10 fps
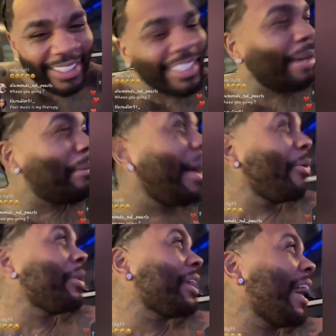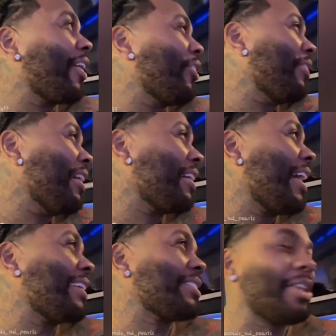Talk about when y'all gonna let
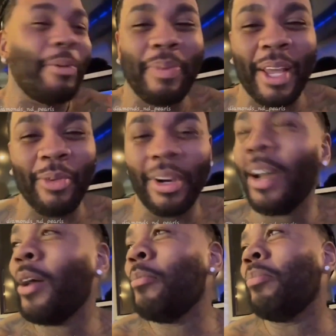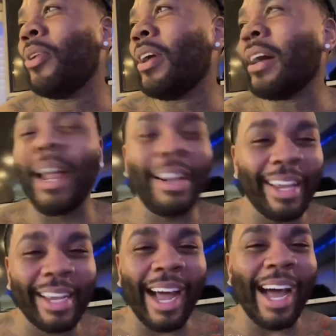Kaza come play with her. Boy,
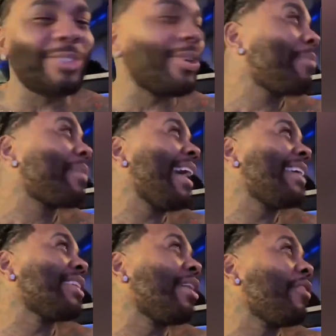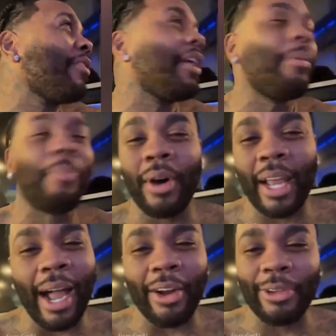I dropped cars off over there. Boy, they
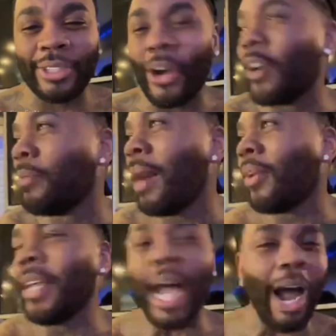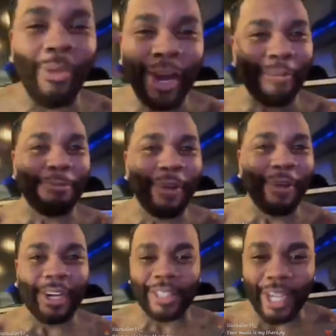all gonna turn him out. He already
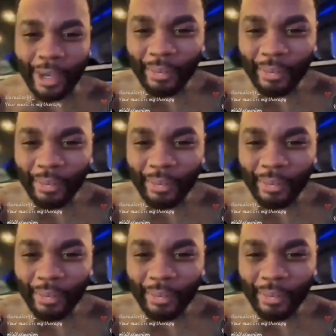fucked up.